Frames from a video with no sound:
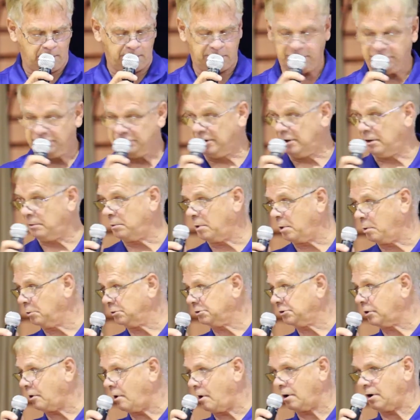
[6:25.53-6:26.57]
And the gentleman
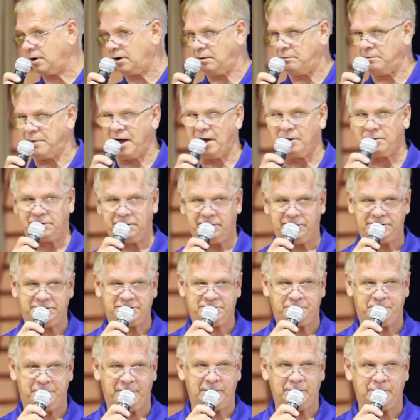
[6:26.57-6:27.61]
was talking about these
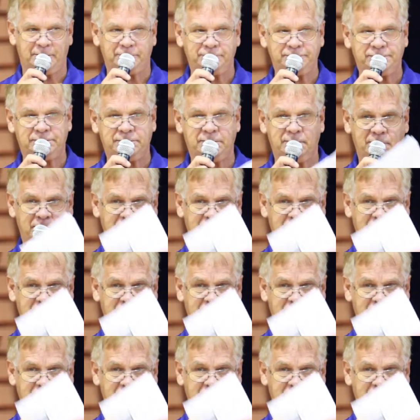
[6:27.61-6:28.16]
spills,